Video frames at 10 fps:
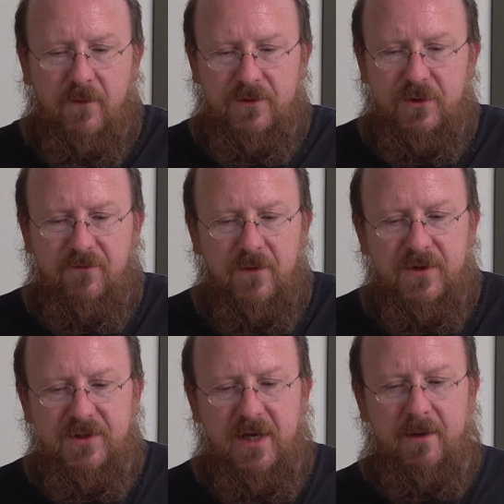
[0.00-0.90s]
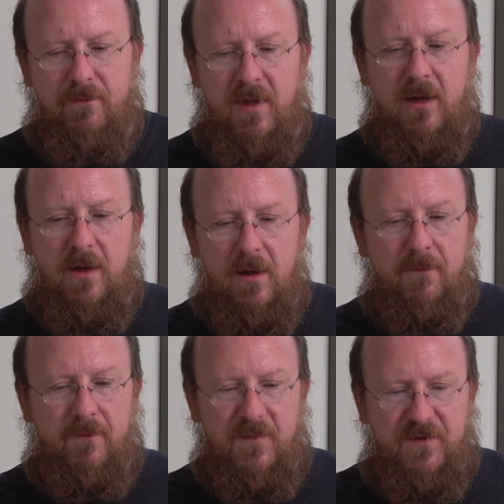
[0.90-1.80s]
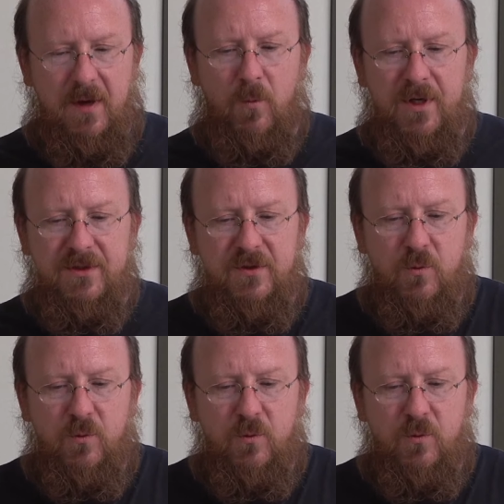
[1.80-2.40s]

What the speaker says: So for the same reasons,